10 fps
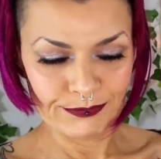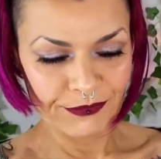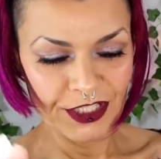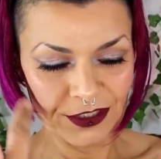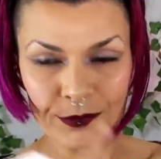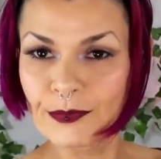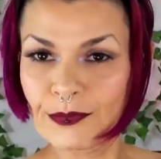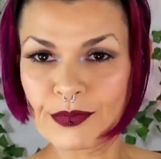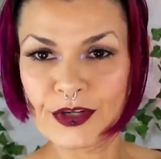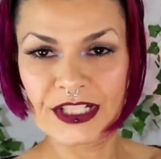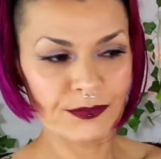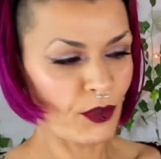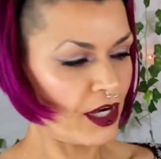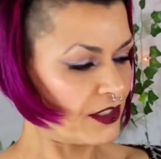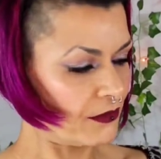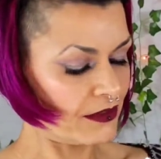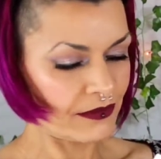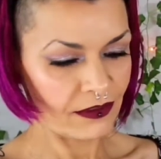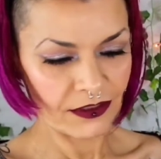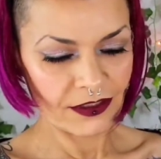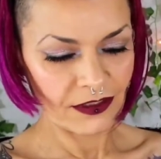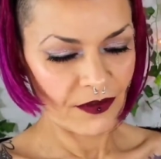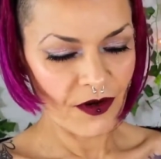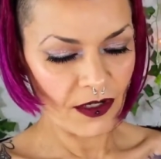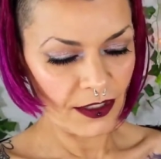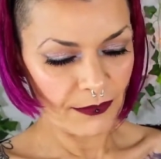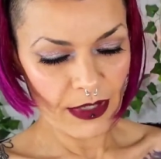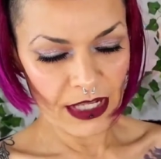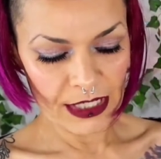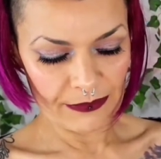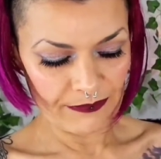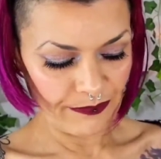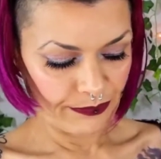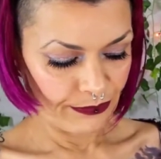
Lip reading: you know, pre-sprays or whatever you call them.